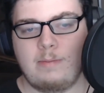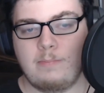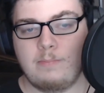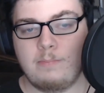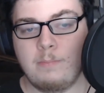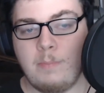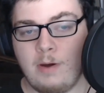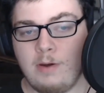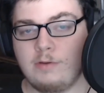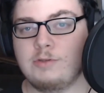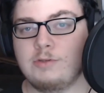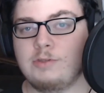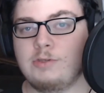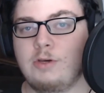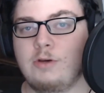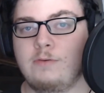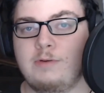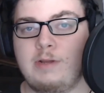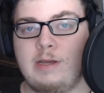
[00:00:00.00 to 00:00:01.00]

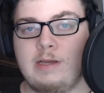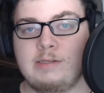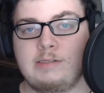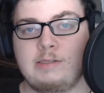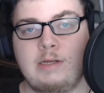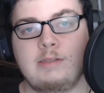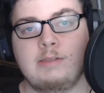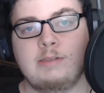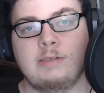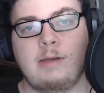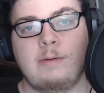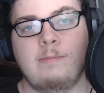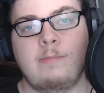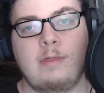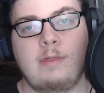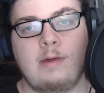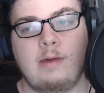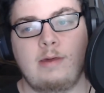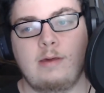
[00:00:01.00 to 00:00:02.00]
Microsoft has done
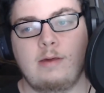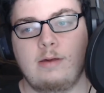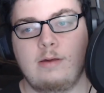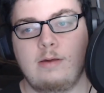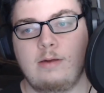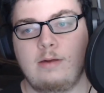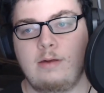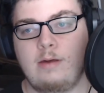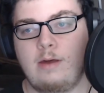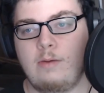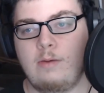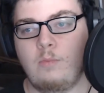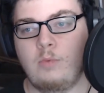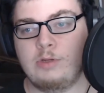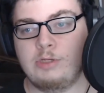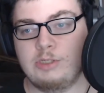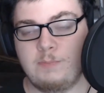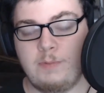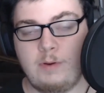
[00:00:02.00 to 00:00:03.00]
something
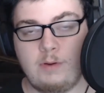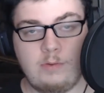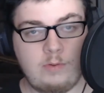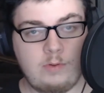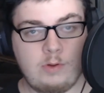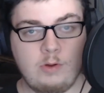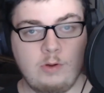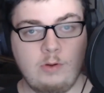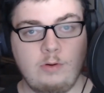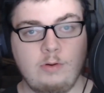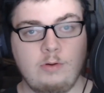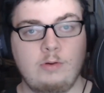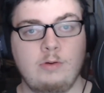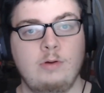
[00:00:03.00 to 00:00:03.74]
which is both good